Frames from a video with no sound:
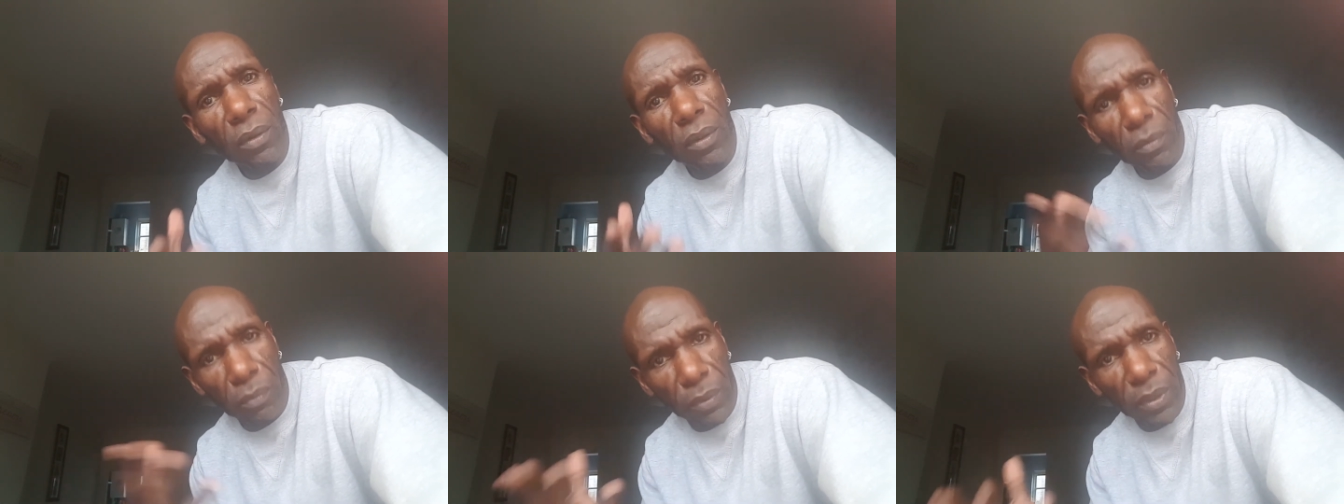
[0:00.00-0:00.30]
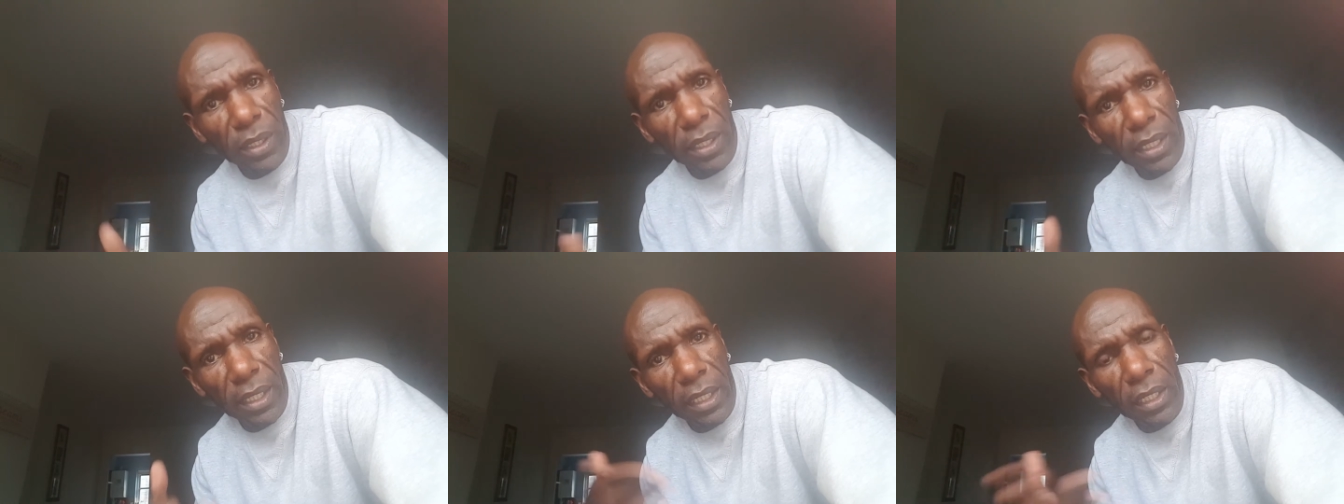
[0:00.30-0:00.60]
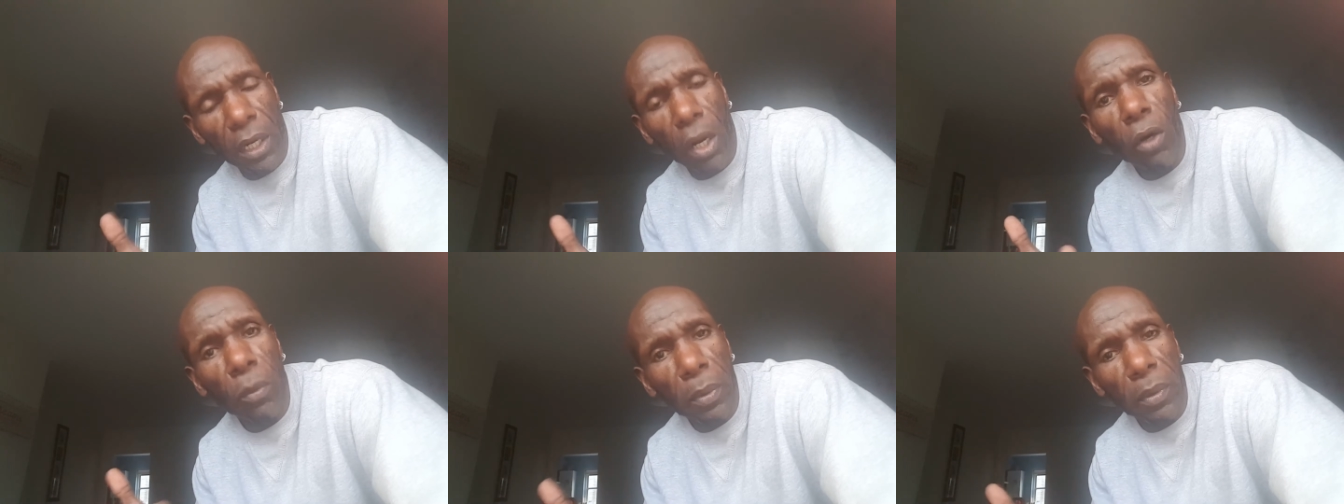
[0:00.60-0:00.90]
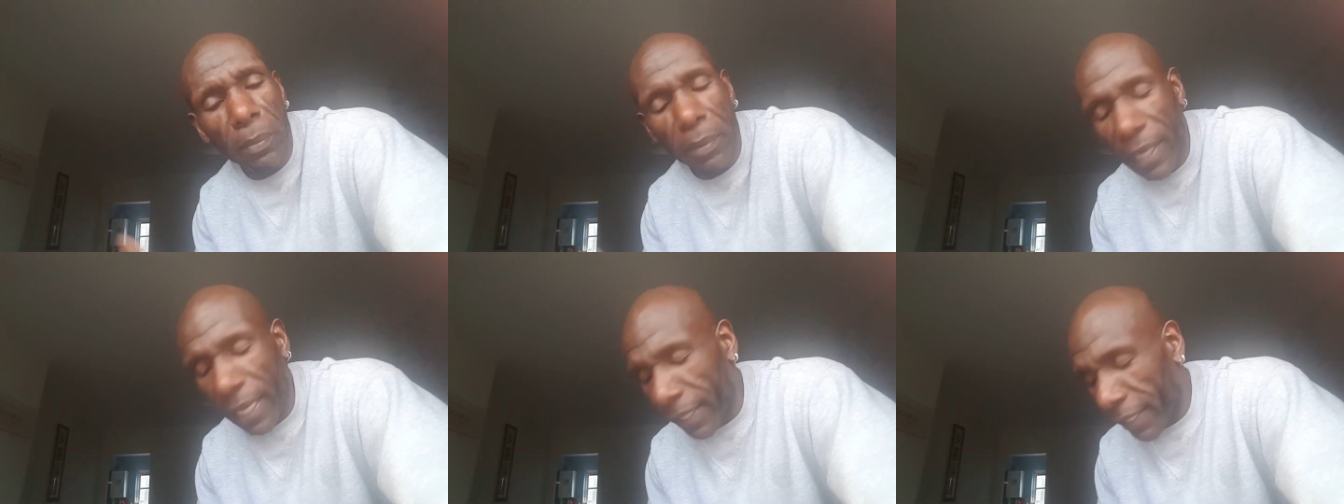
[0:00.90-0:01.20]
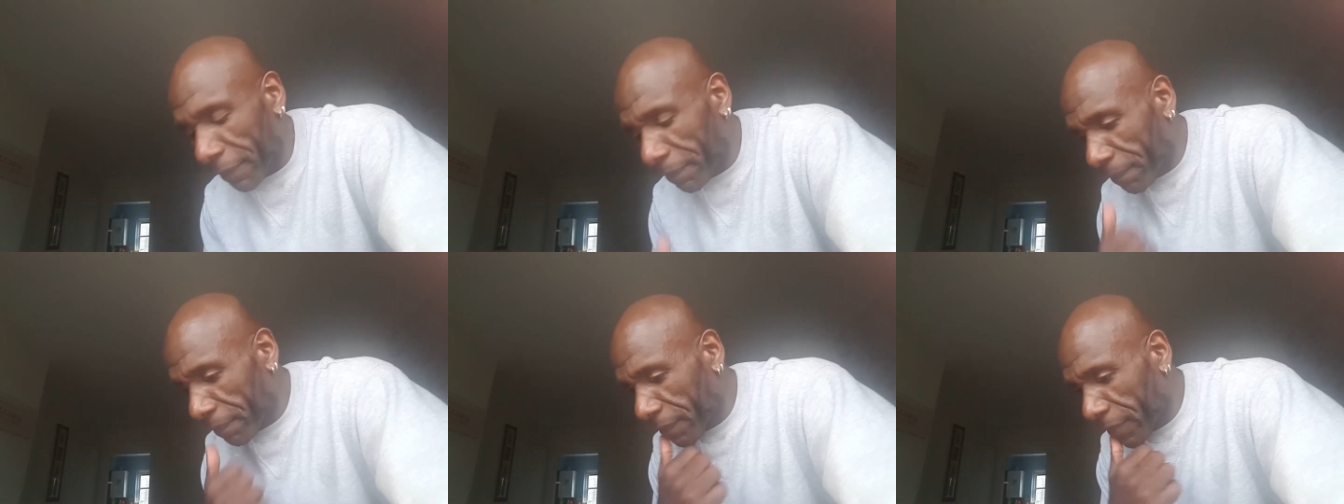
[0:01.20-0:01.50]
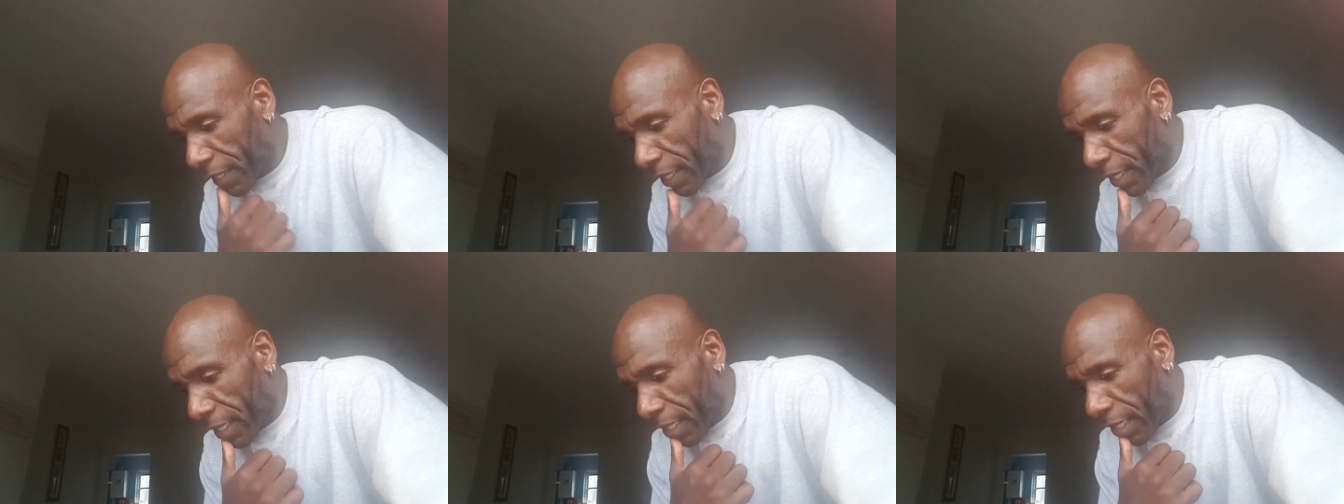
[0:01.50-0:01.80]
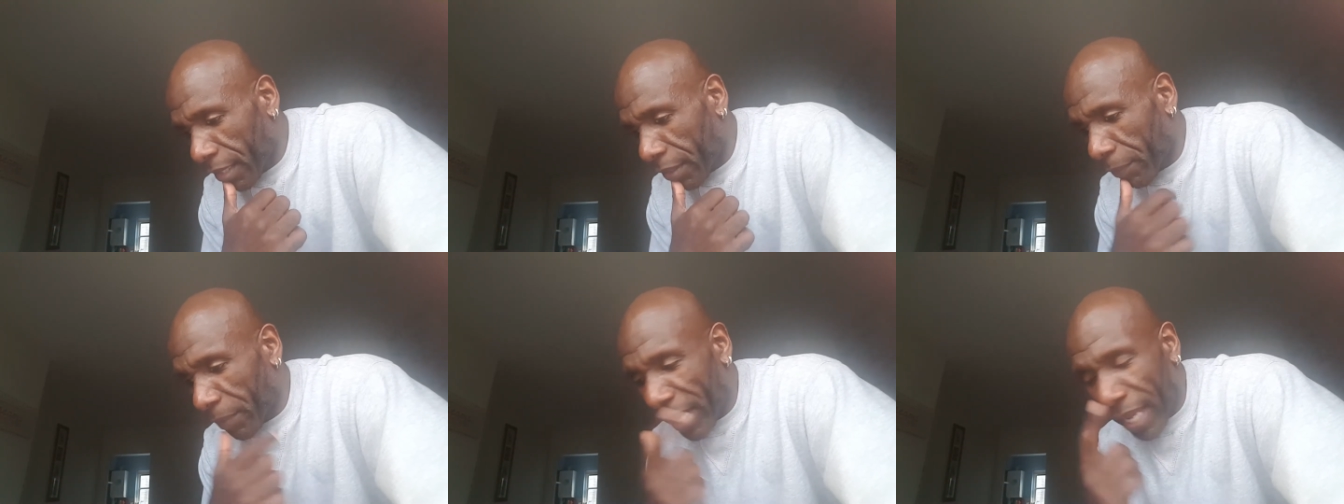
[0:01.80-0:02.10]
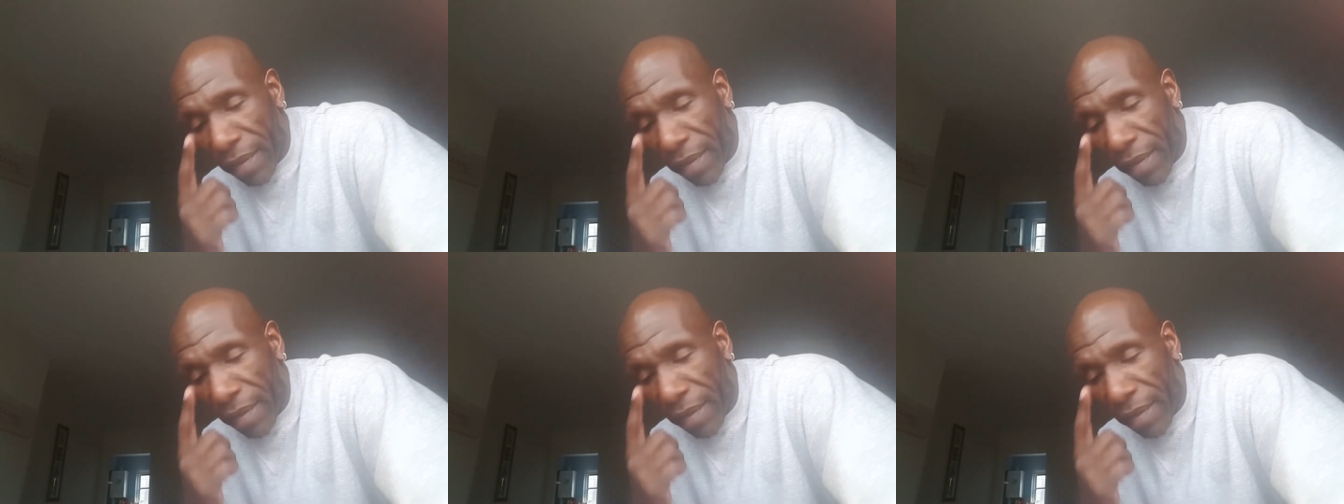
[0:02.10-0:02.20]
global planet. We